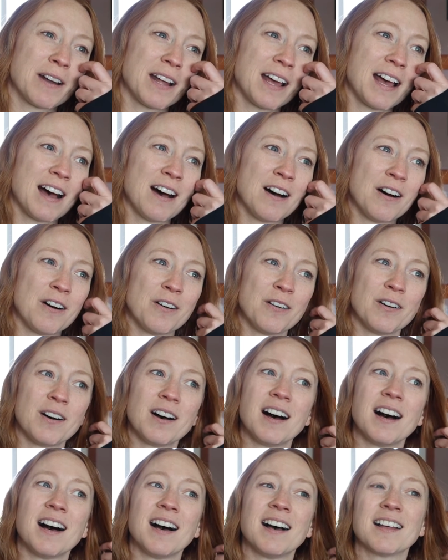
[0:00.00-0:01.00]

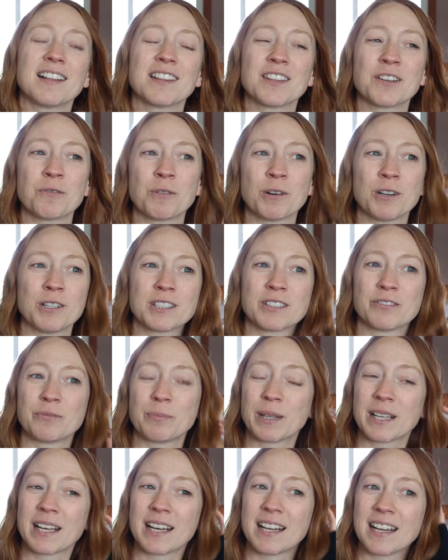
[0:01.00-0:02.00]
how the world of
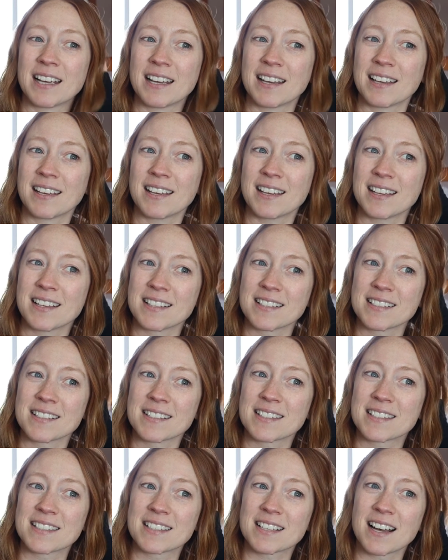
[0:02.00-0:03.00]
planning
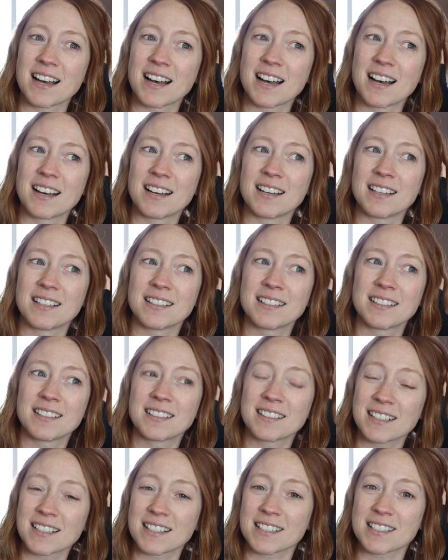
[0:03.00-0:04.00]
is a
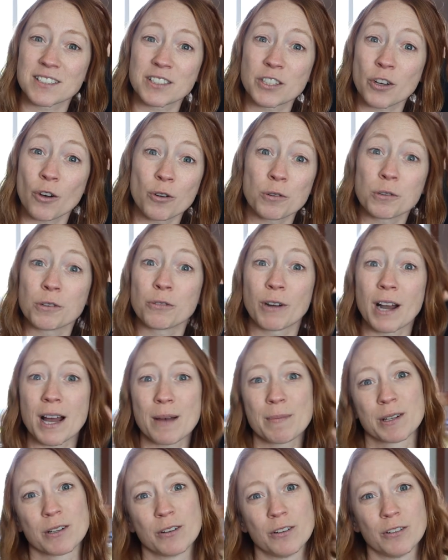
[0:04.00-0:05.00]
total
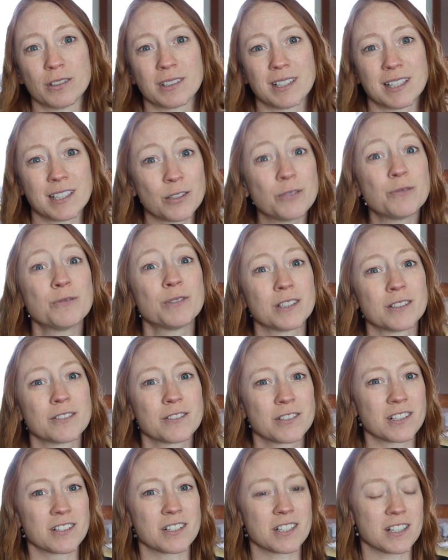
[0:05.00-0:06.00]
rabbit hole that you will
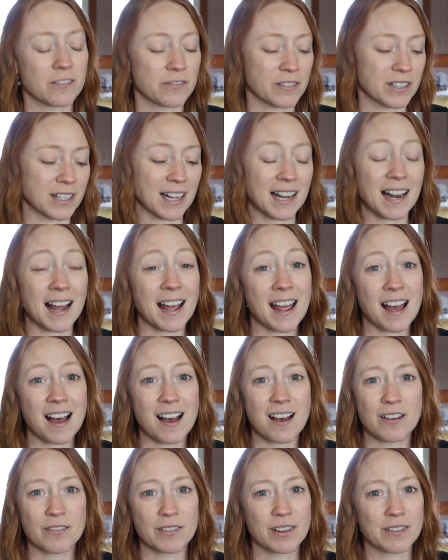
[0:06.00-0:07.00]
lose yourself in, and I
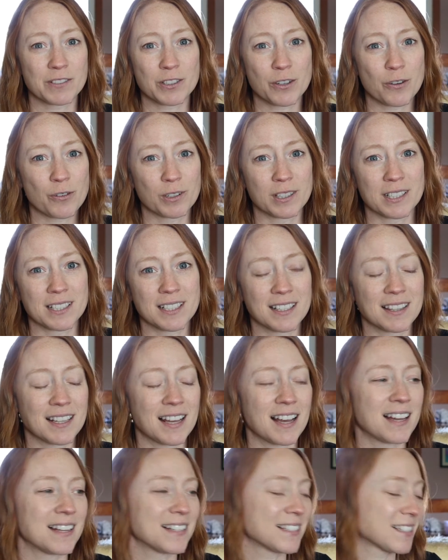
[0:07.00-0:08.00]
have. I've totally done
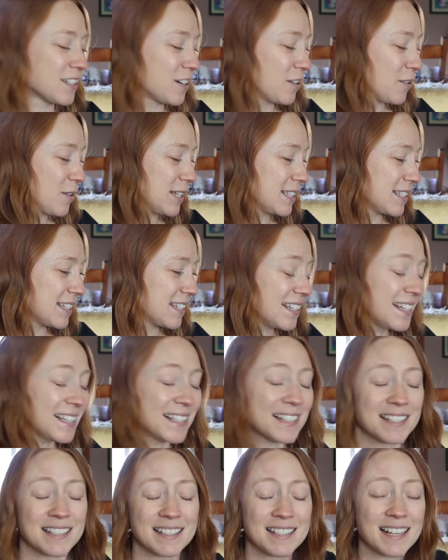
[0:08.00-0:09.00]
that. So and
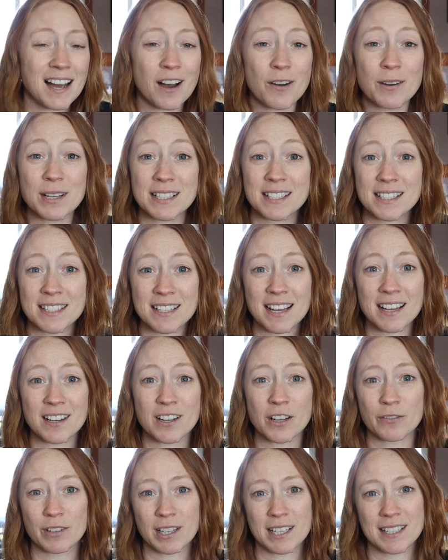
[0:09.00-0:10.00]
now instead
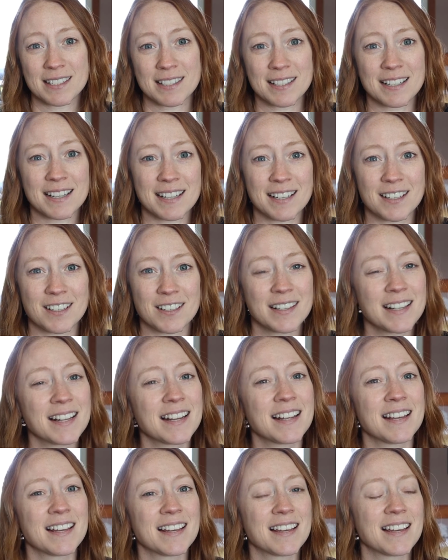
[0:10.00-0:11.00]
of like sitting here
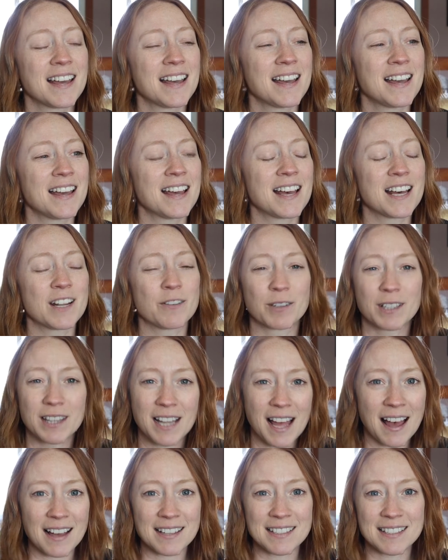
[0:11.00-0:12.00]
knitting and
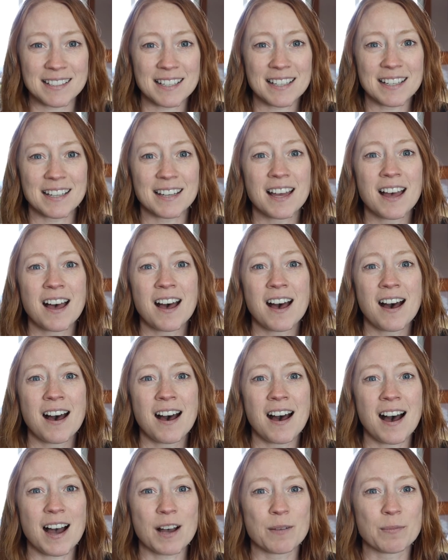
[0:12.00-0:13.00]
relaxing,
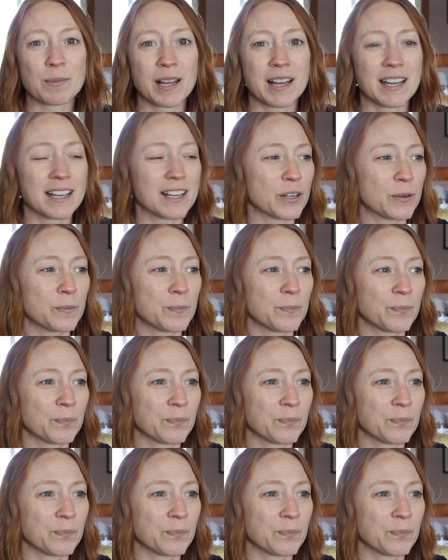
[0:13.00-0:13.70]
I'm watching